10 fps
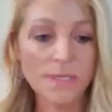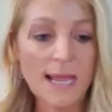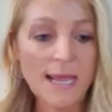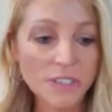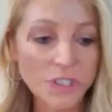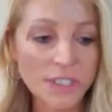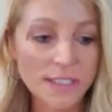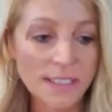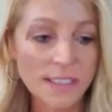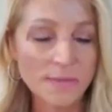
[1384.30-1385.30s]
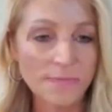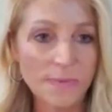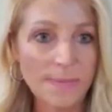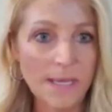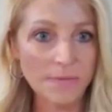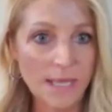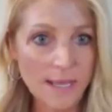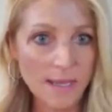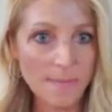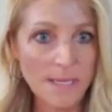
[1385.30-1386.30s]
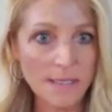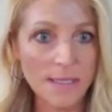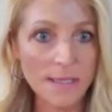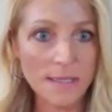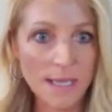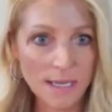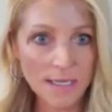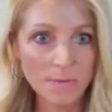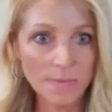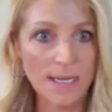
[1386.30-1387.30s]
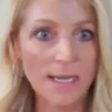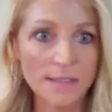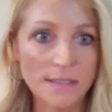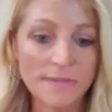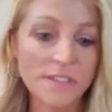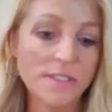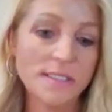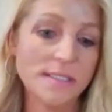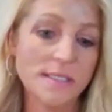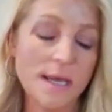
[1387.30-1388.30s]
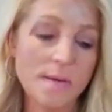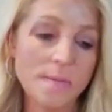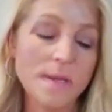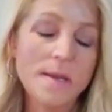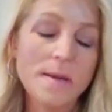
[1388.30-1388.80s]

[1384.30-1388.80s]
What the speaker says: reaction is about them and then they get reactive, it just doesn't help.